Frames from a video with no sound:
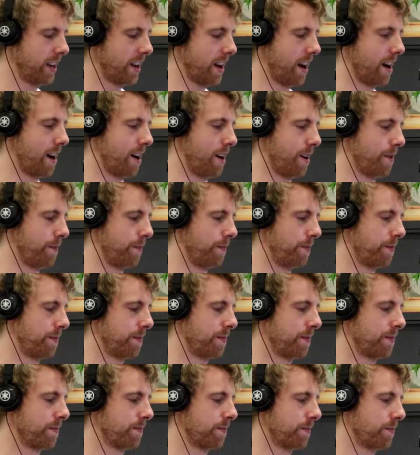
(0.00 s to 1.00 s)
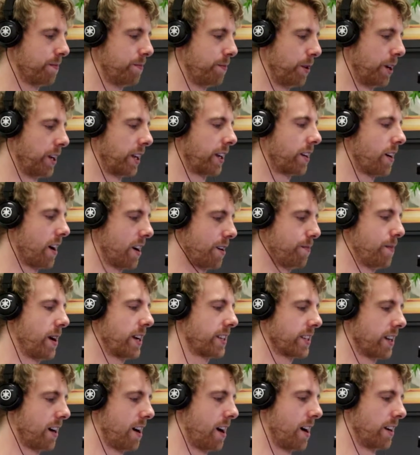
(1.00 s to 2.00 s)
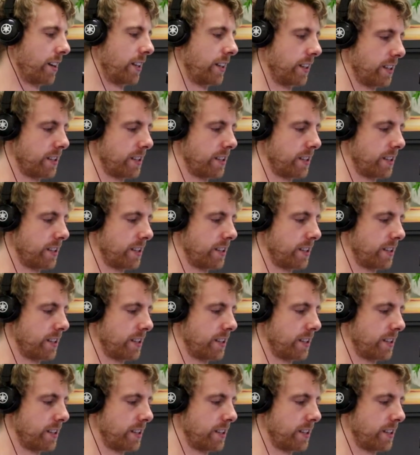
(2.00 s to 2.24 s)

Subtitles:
But it kind of makes it harder.